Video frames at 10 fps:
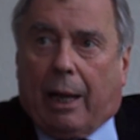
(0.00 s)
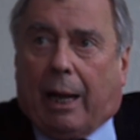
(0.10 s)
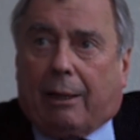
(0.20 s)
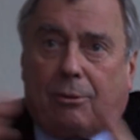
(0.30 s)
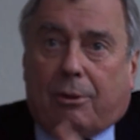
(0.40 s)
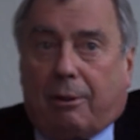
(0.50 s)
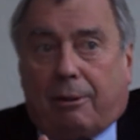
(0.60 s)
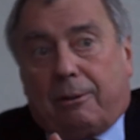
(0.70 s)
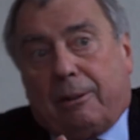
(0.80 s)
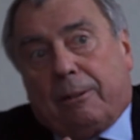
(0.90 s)
and
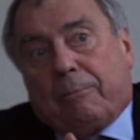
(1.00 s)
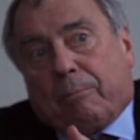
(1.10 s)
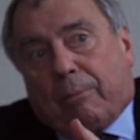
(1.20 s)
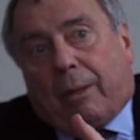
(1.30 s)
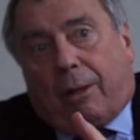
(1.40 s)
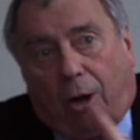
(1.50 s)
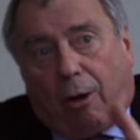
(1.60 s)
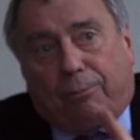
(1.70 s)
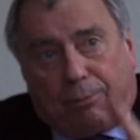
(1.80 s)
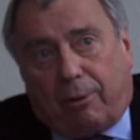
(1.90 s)

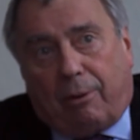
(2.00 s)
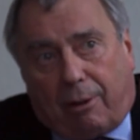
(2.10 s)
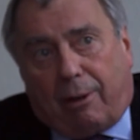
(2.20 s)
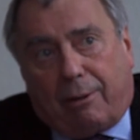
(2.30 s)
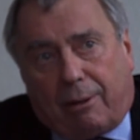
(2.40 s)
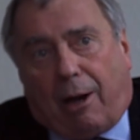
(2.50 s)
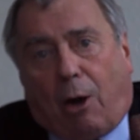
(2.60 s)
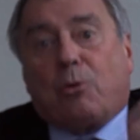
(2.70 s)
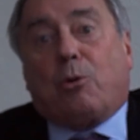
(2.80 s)
of how